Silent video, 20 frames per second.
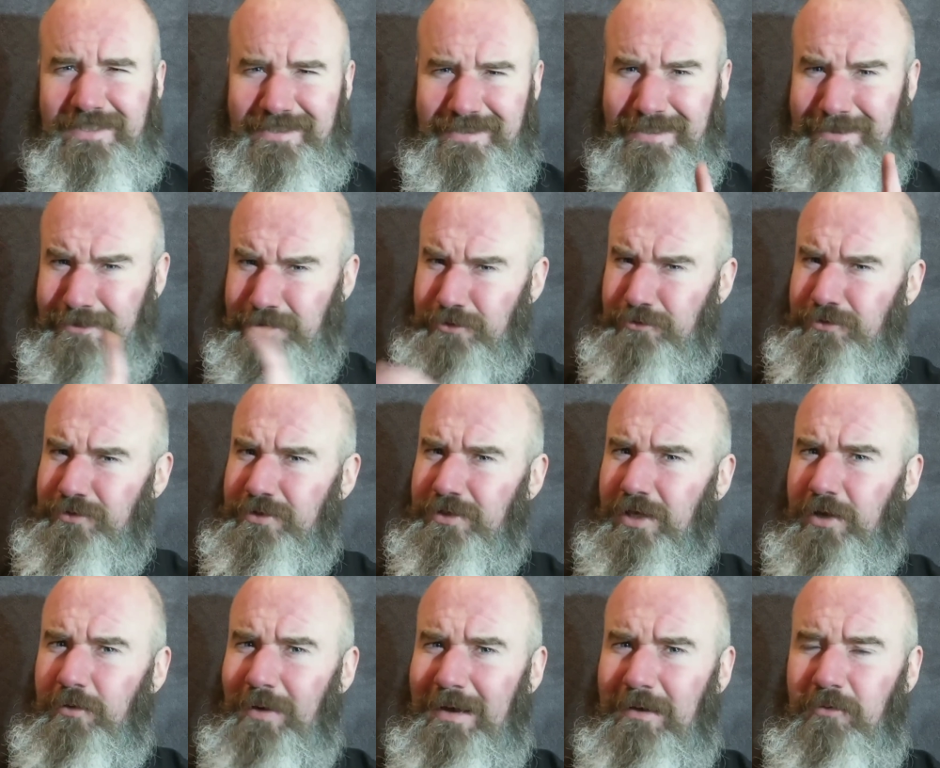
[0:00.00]
It did used to
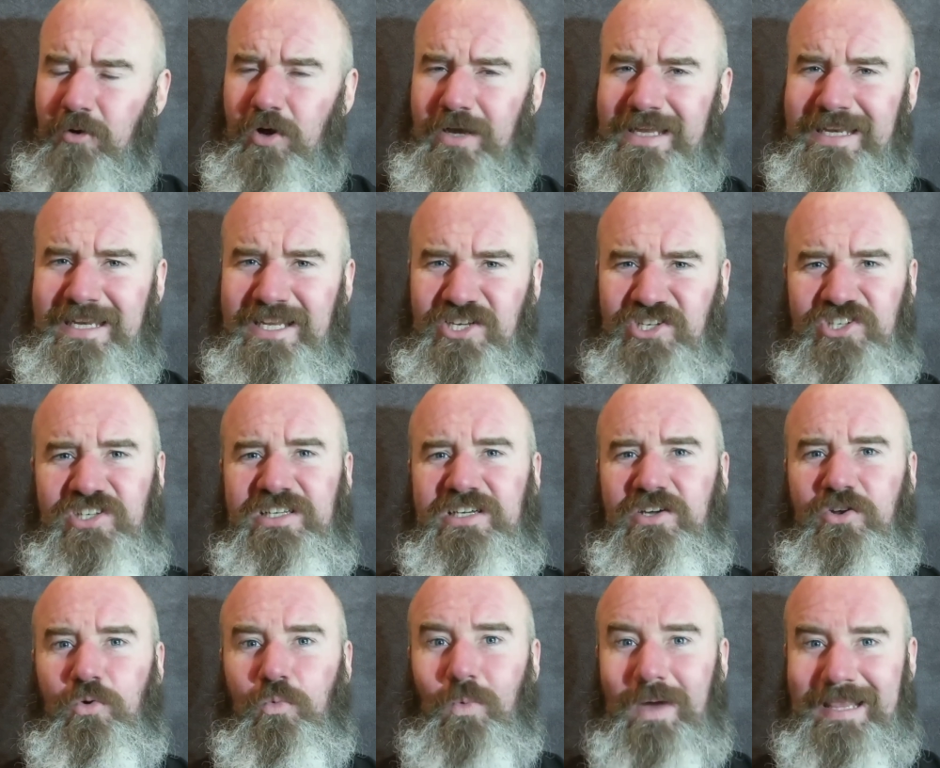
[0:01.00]
go out initially
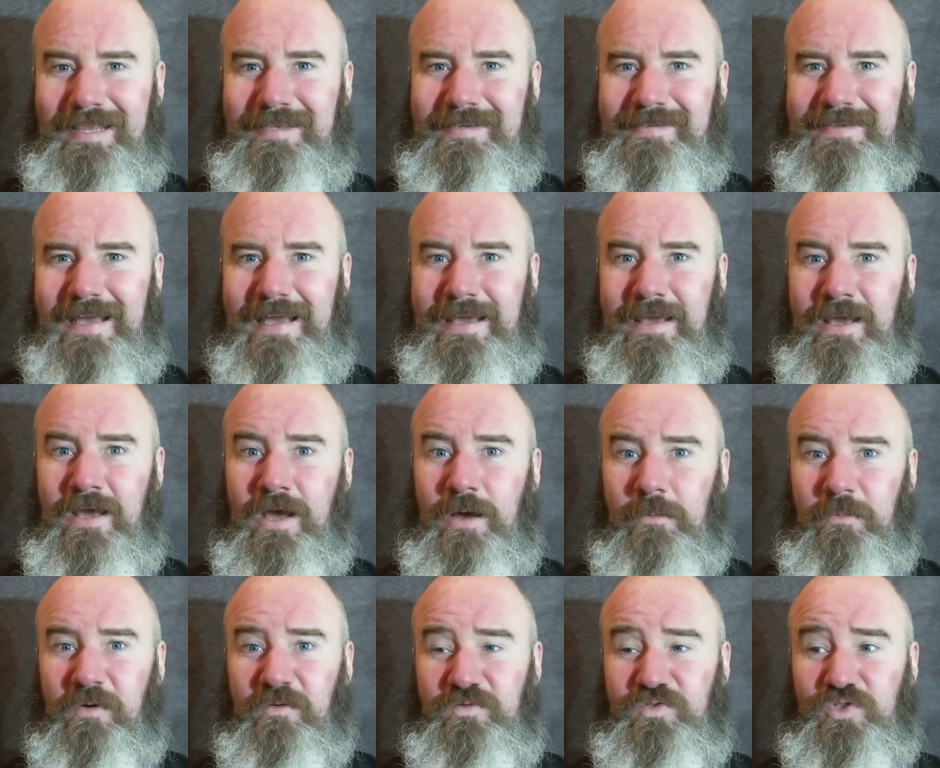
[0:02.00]
on a Wednesday,
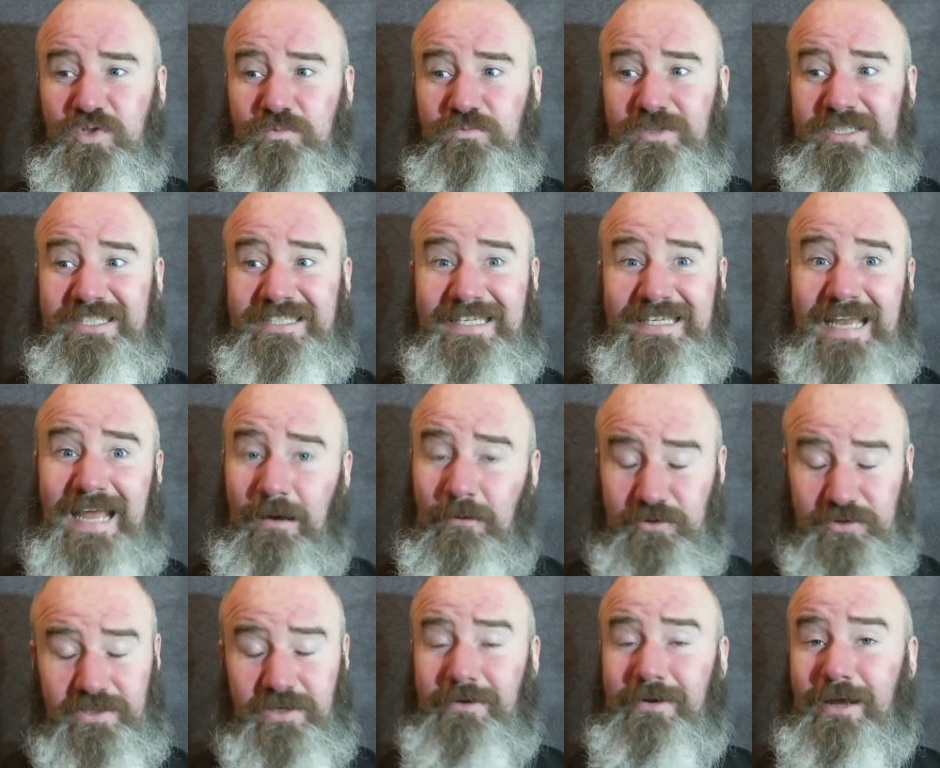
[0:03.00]
but for some reason
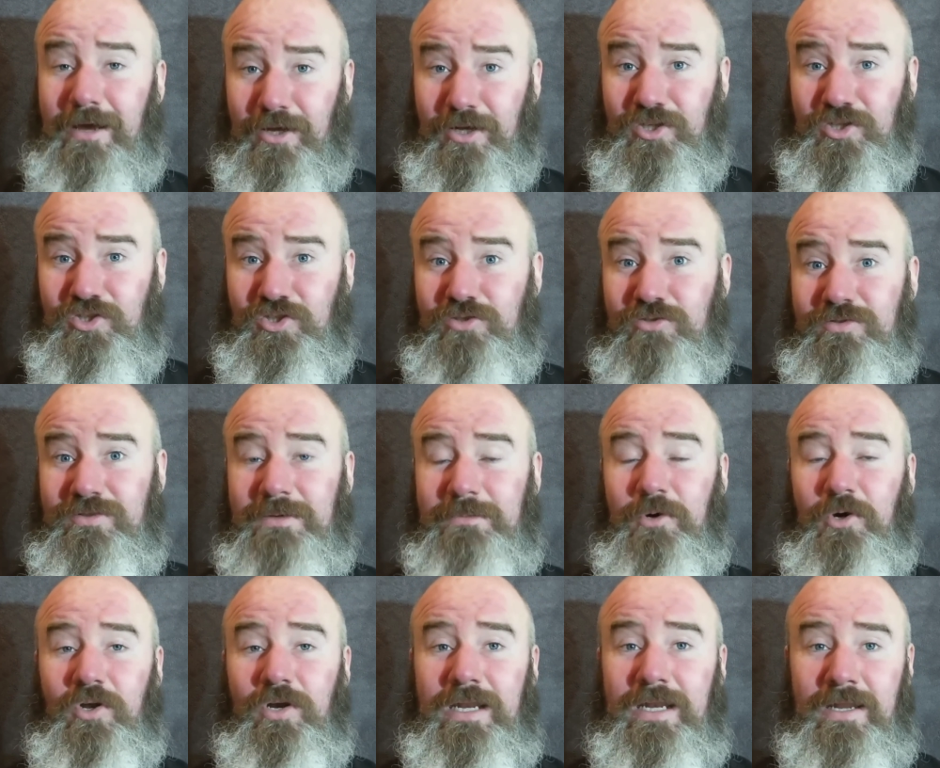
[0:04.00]
now it's going out on a Tuesday
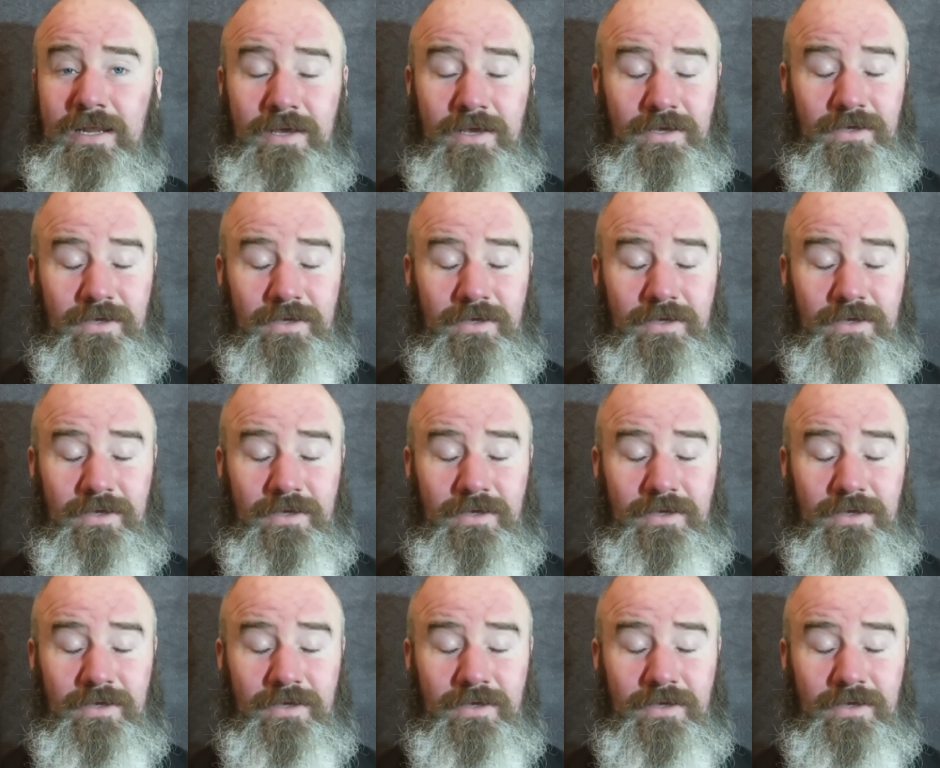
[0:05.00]
morning.